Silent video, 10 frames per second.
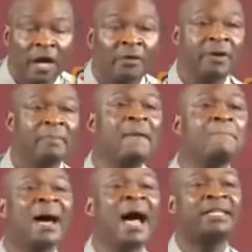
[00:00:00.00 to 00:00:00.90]

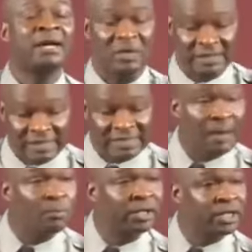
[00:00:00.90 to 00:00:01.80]
Remember, there was a
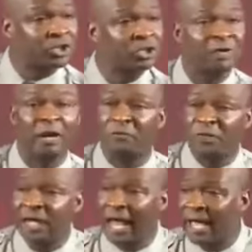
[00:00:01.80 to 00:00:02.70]
time when the children of
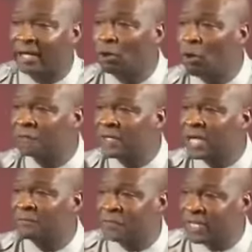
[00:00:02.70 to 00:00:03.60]
Eli, Hophni
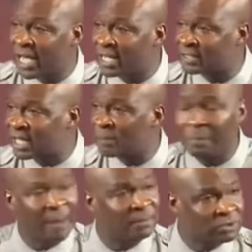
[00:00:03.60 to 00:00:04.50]
and Phinehas, are we
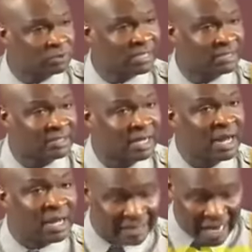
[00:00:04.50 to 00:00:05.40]
Bible
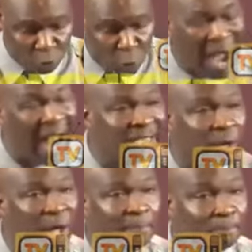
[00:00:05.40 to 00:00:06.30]
students? That while they
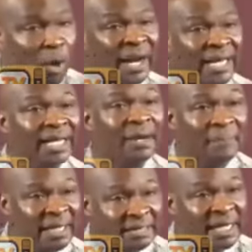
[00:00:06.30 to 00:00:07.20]
were boiling the
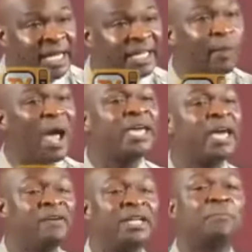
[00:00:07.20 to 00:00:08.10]
meat, they were
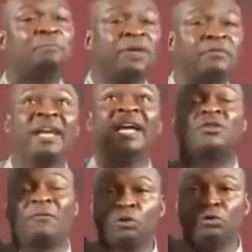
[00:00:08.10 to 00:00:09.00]
given the privilege
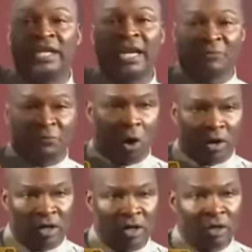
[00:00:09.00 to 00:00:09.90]
of using a
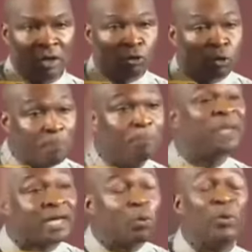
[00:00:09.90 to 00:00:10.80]
fork to pick